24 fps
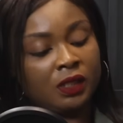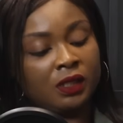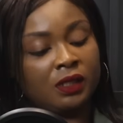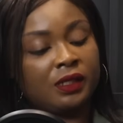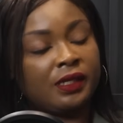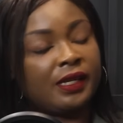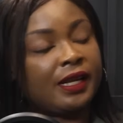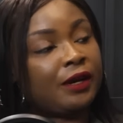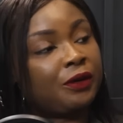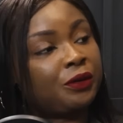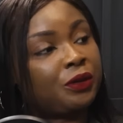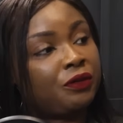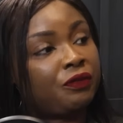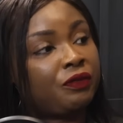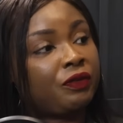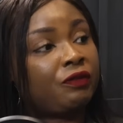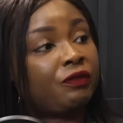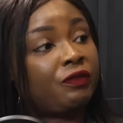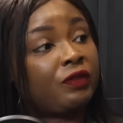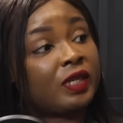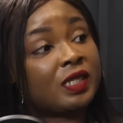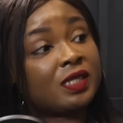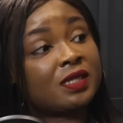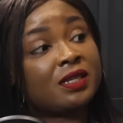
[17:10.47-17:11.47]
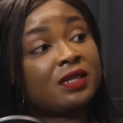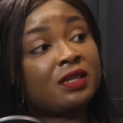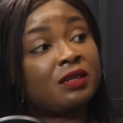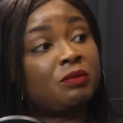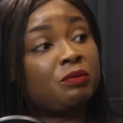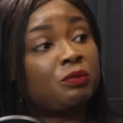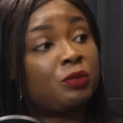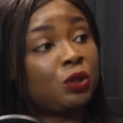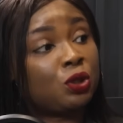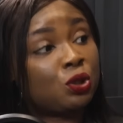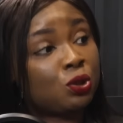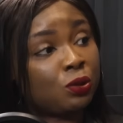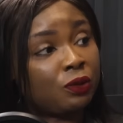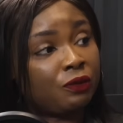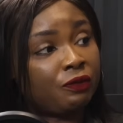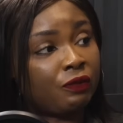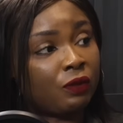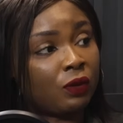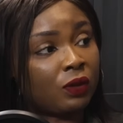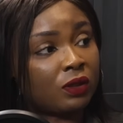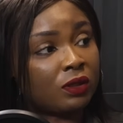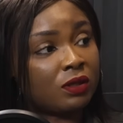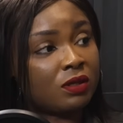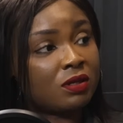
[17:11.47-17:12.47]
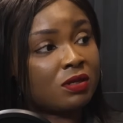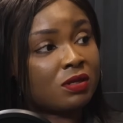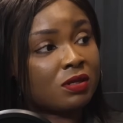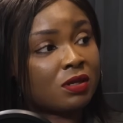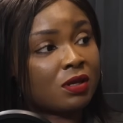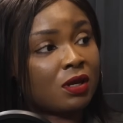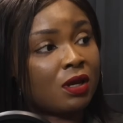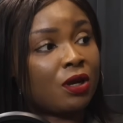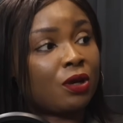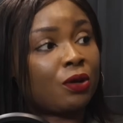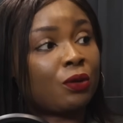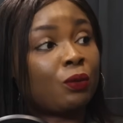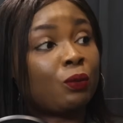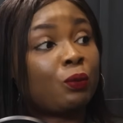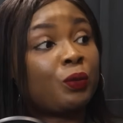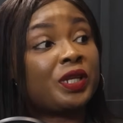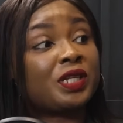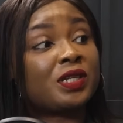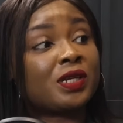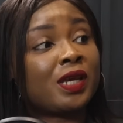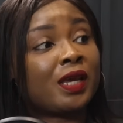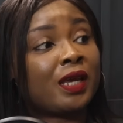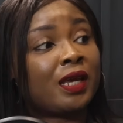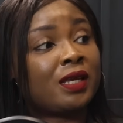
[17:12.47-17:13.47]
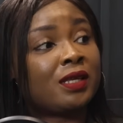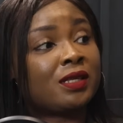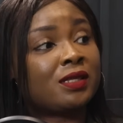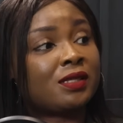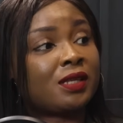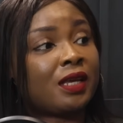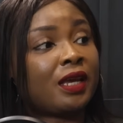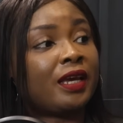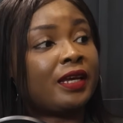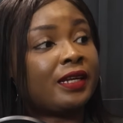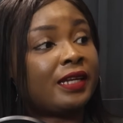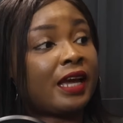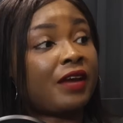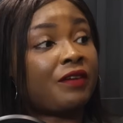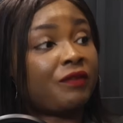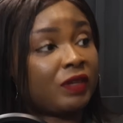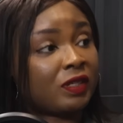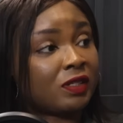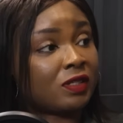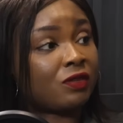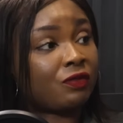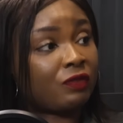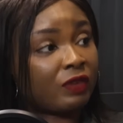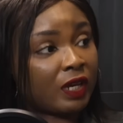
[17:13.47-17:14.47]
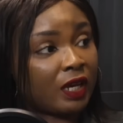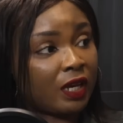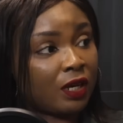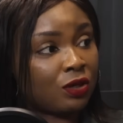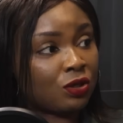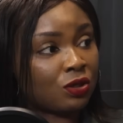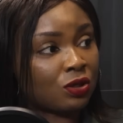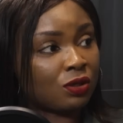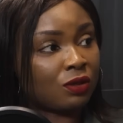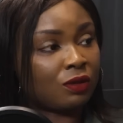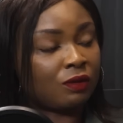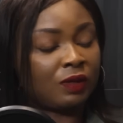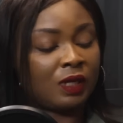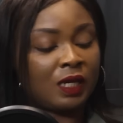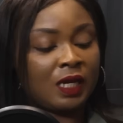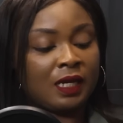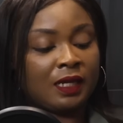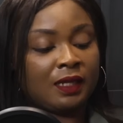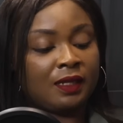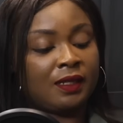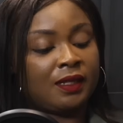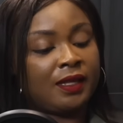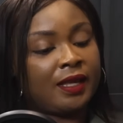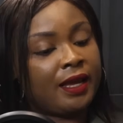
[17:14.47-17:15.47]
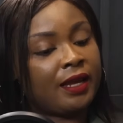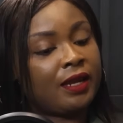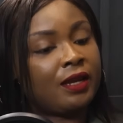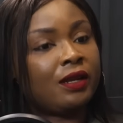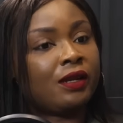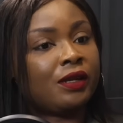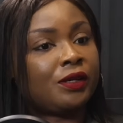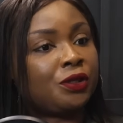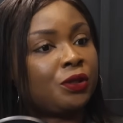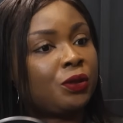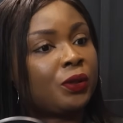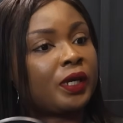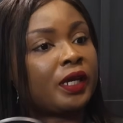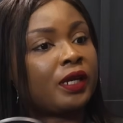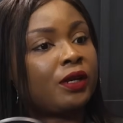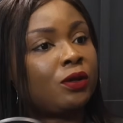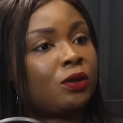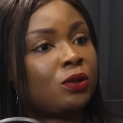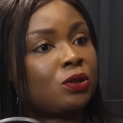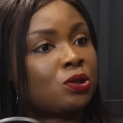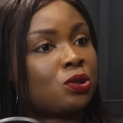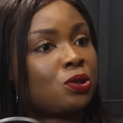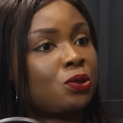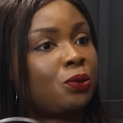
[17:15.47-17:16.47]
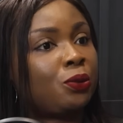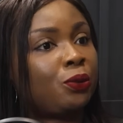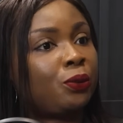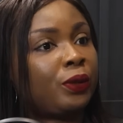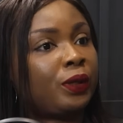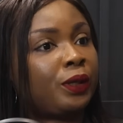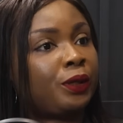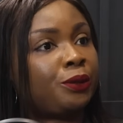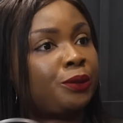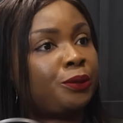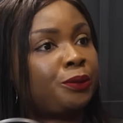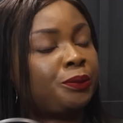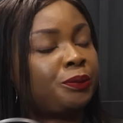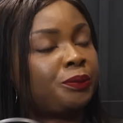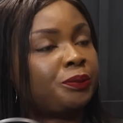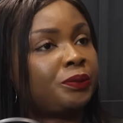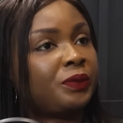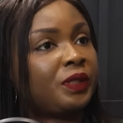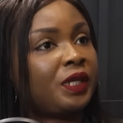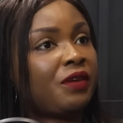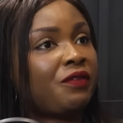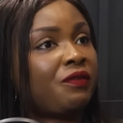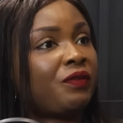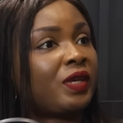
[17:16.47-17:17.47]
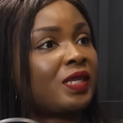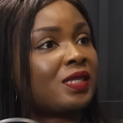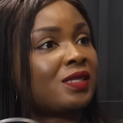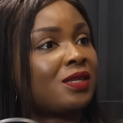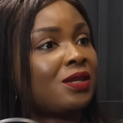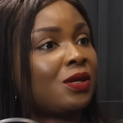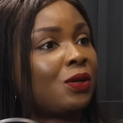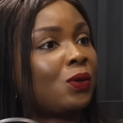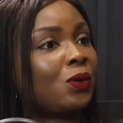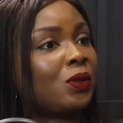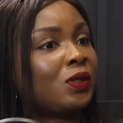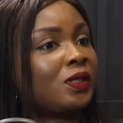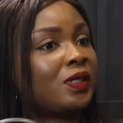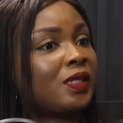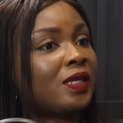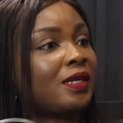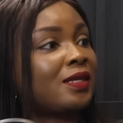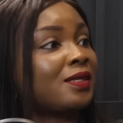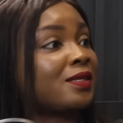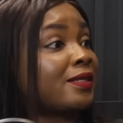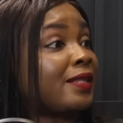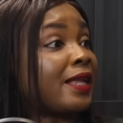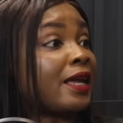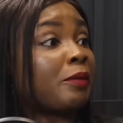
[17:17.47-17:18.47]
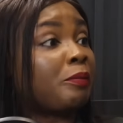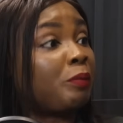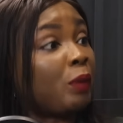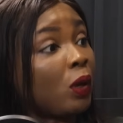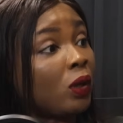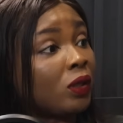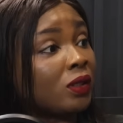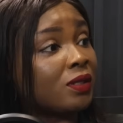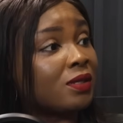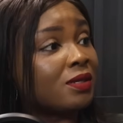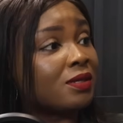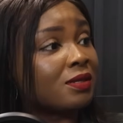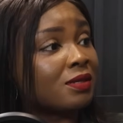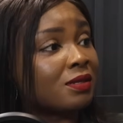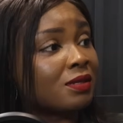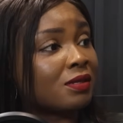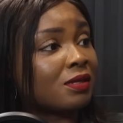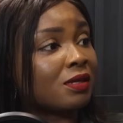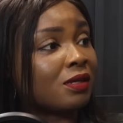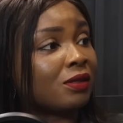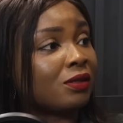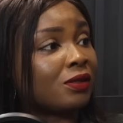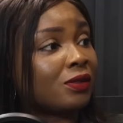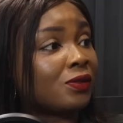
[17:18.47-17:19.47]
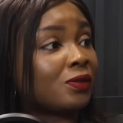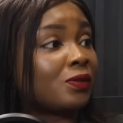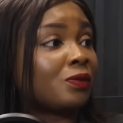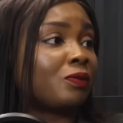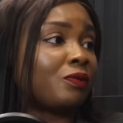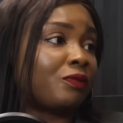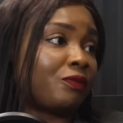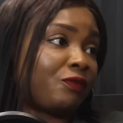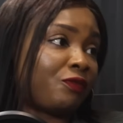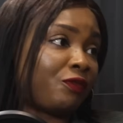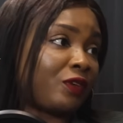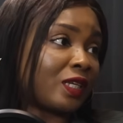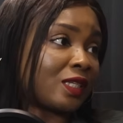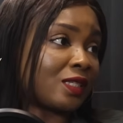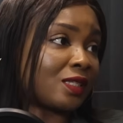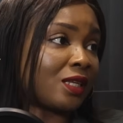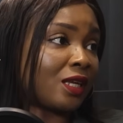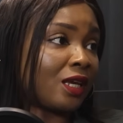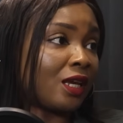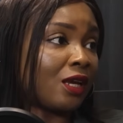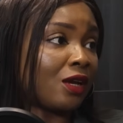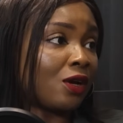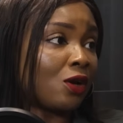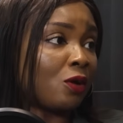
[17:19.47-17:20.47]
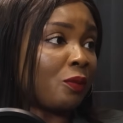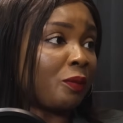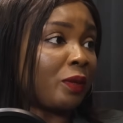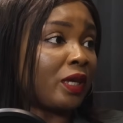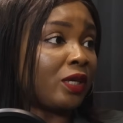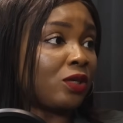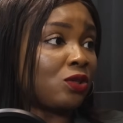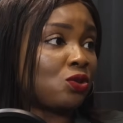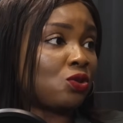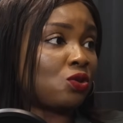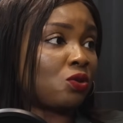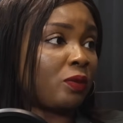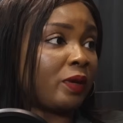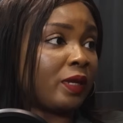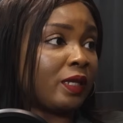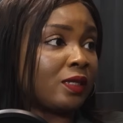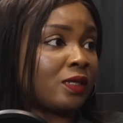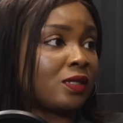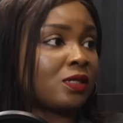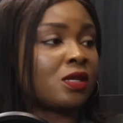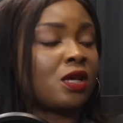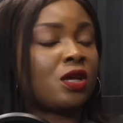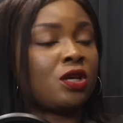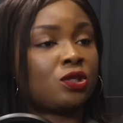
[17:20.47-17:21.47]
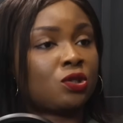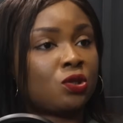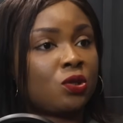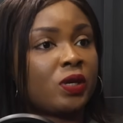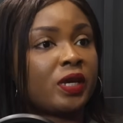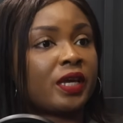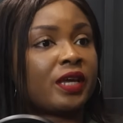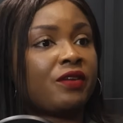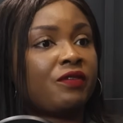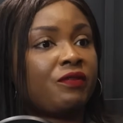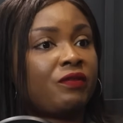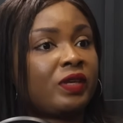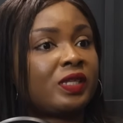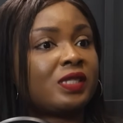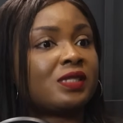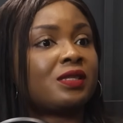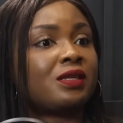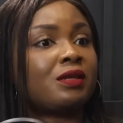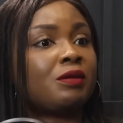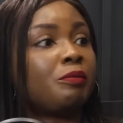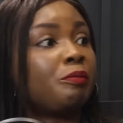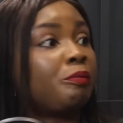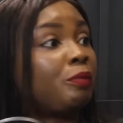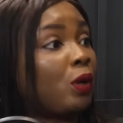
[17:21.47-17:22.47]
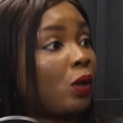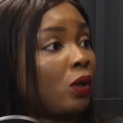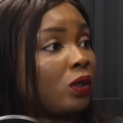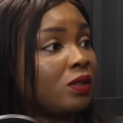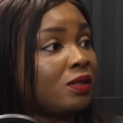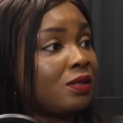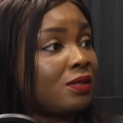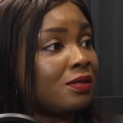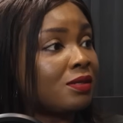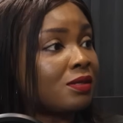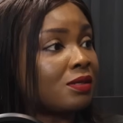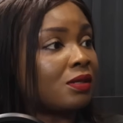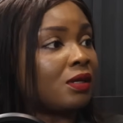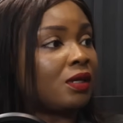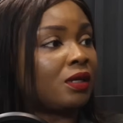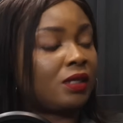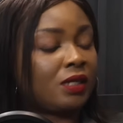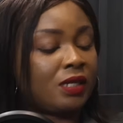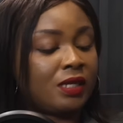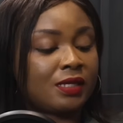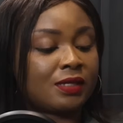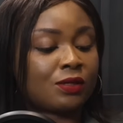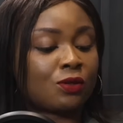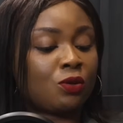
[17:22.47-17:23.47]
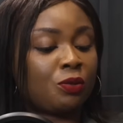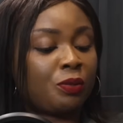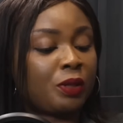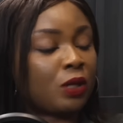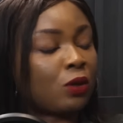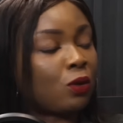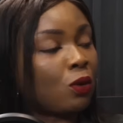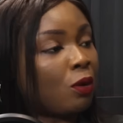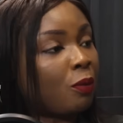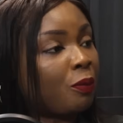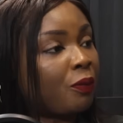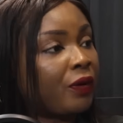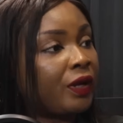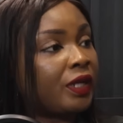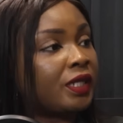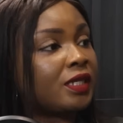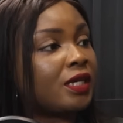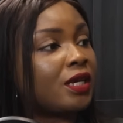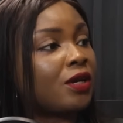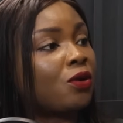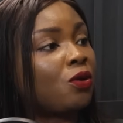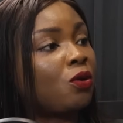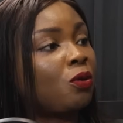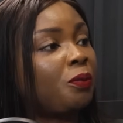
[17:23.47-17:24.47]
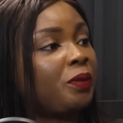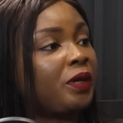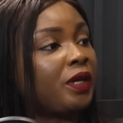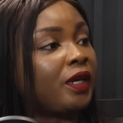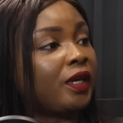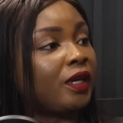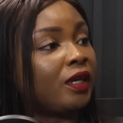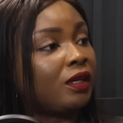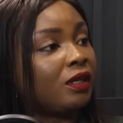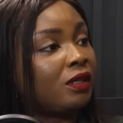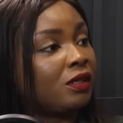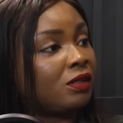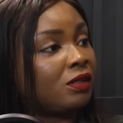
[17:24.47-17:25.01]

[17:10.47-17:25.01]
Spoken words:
Now you've invested in mutual funds, which is a diversification. Then you can also invest in other things like bonds, fixed income instruments. So you can invest in bonds. This could be corporate, it could be